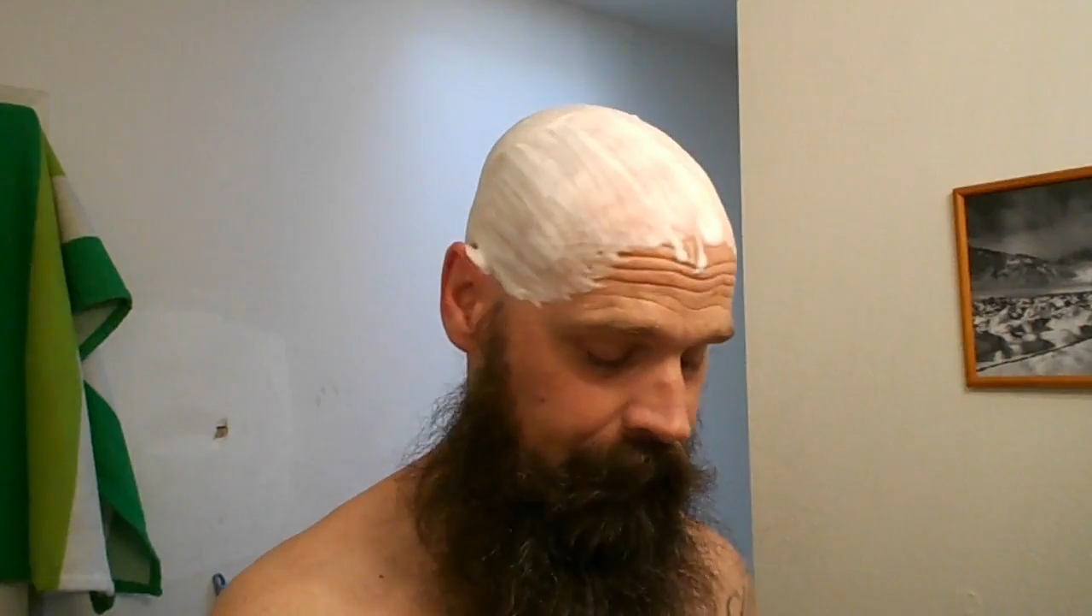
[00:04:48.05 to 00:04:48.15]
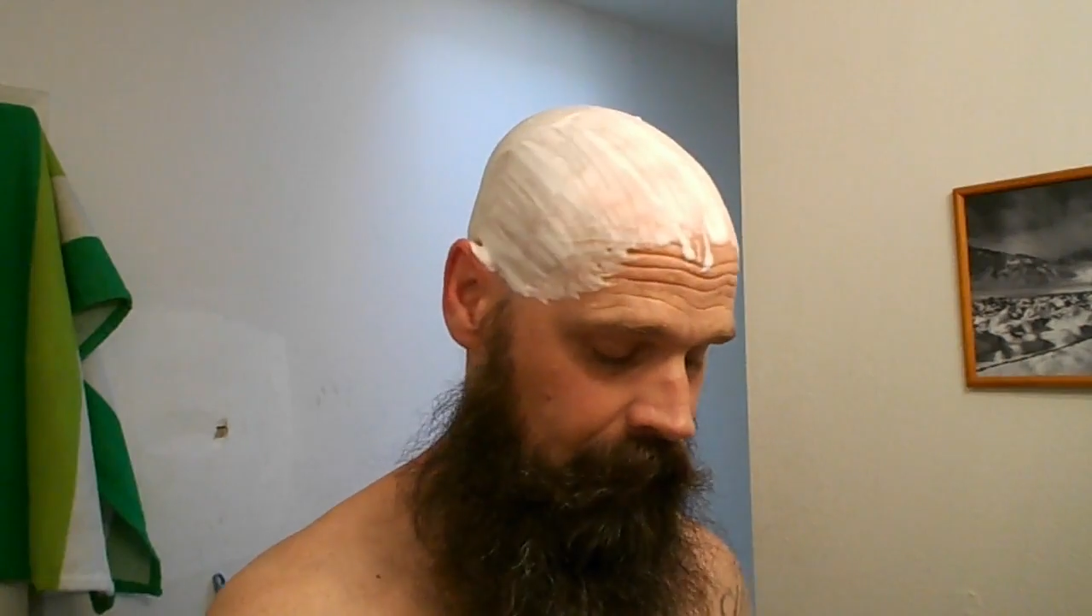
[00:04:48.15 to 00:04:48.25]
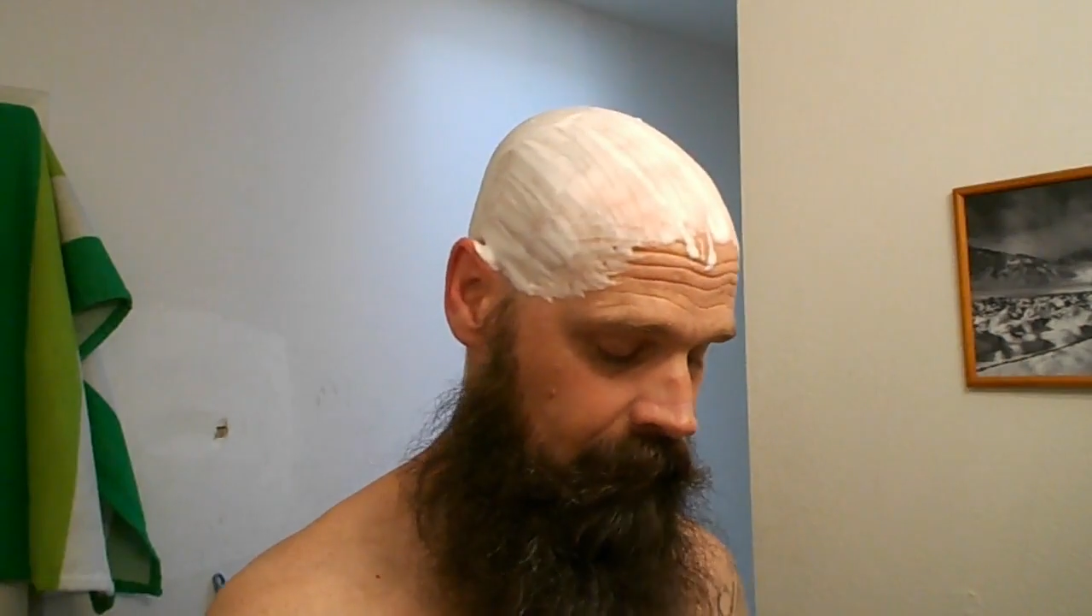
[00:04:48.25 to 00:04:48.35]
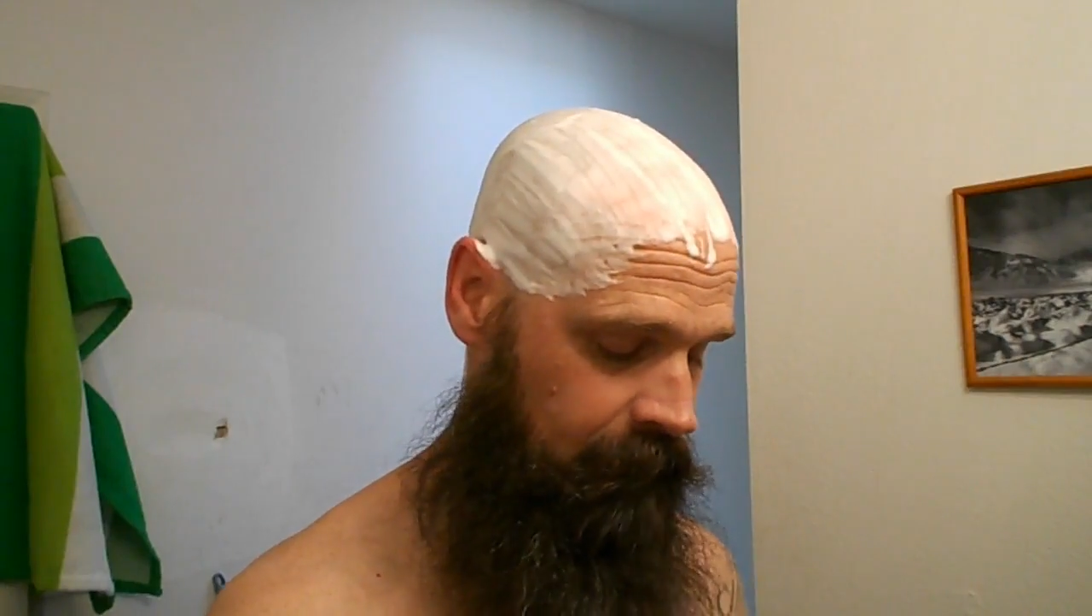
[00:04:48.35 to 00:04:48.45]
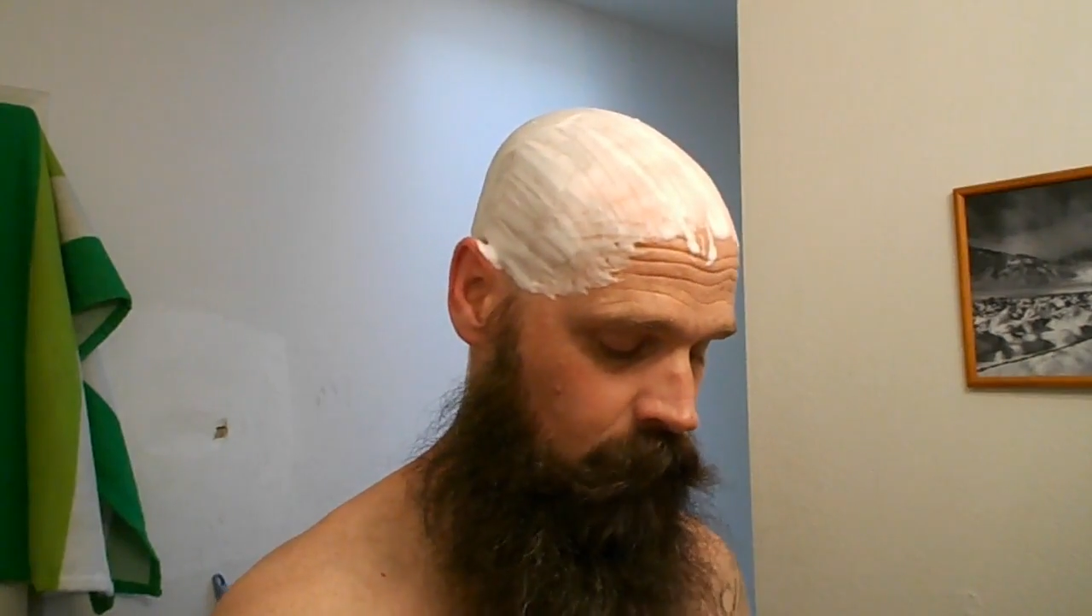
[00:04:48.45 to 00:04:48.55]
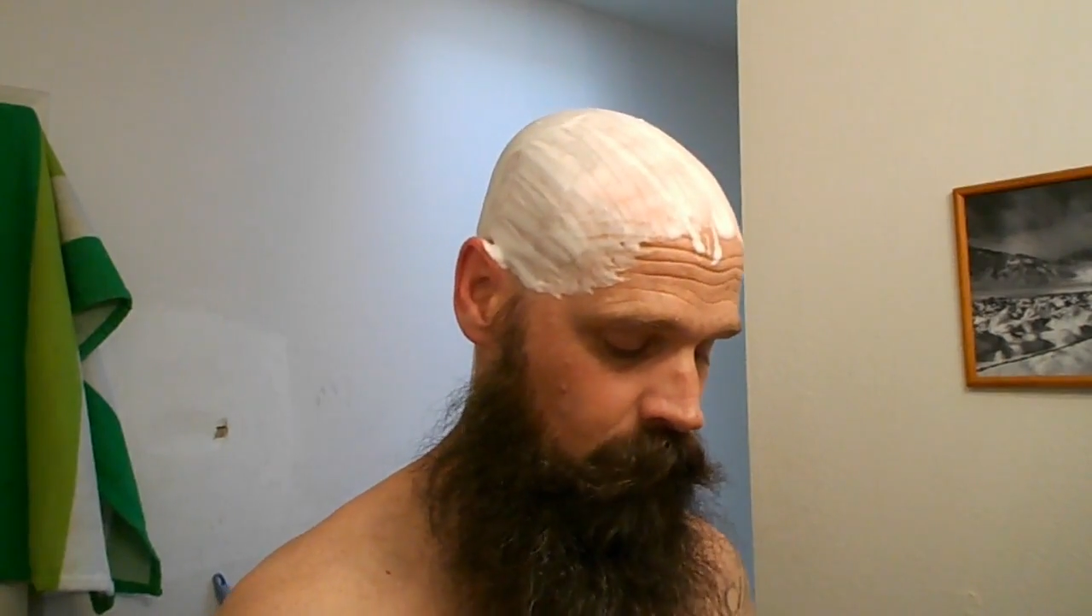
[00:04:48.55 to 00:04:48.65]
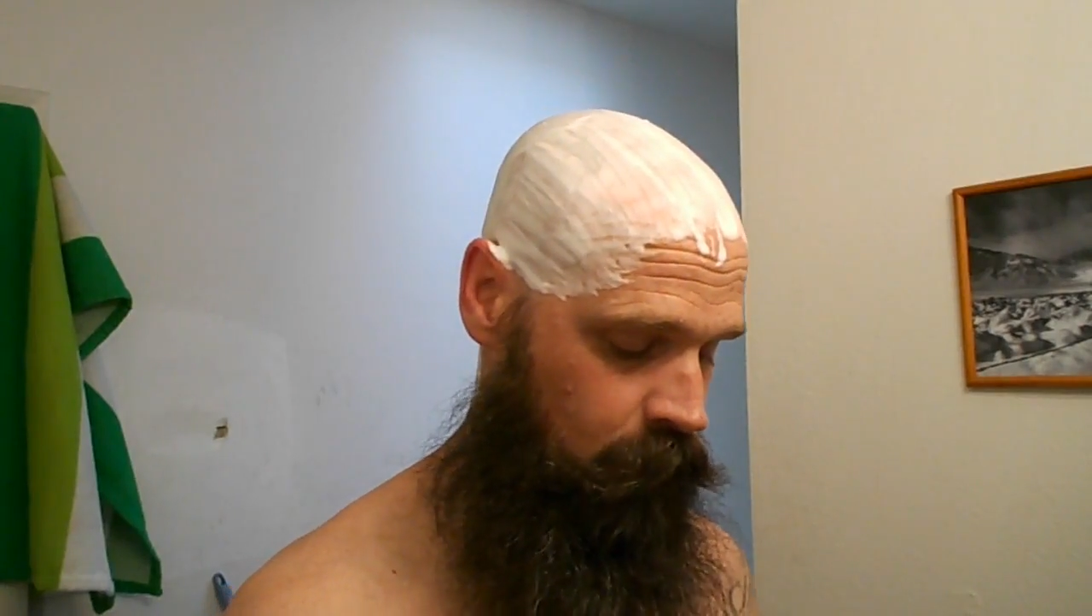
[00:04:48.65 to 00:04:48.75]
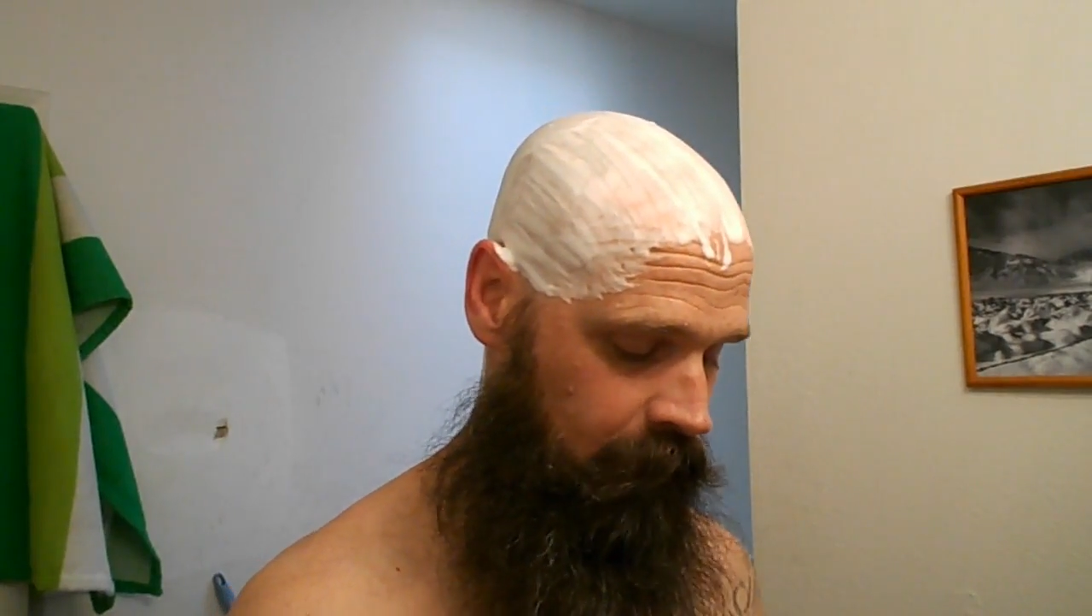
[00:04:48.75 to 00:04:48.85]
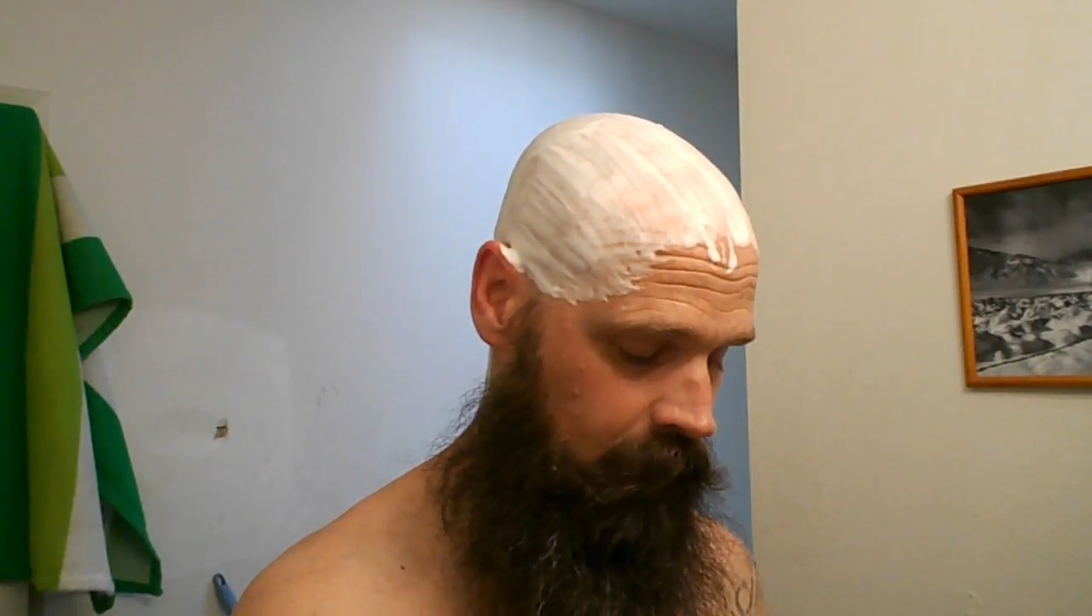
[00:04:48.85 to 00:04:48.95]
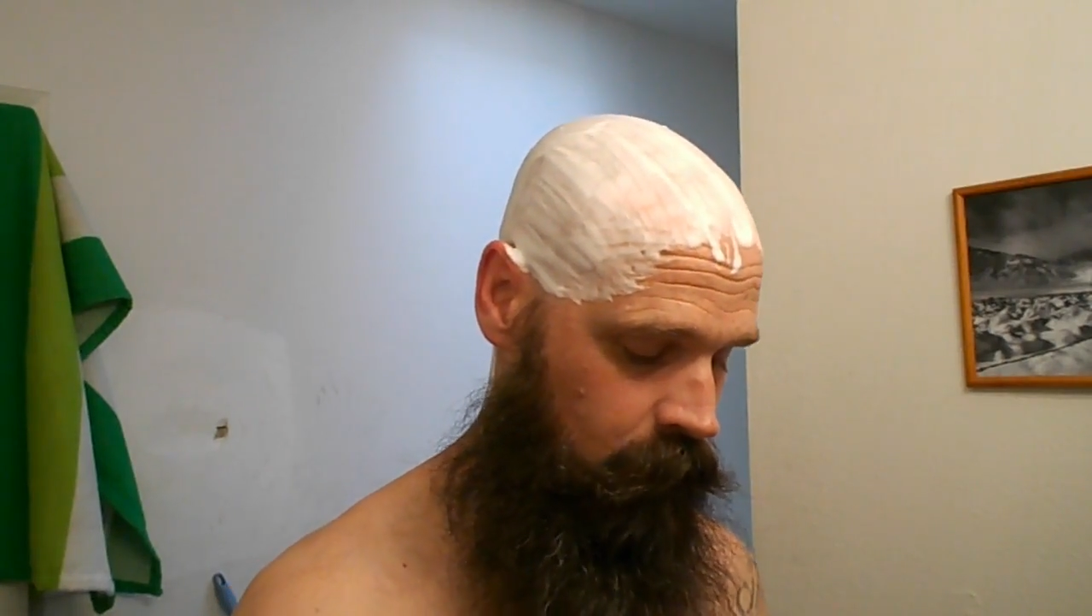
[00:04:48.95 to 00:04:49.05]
If you do a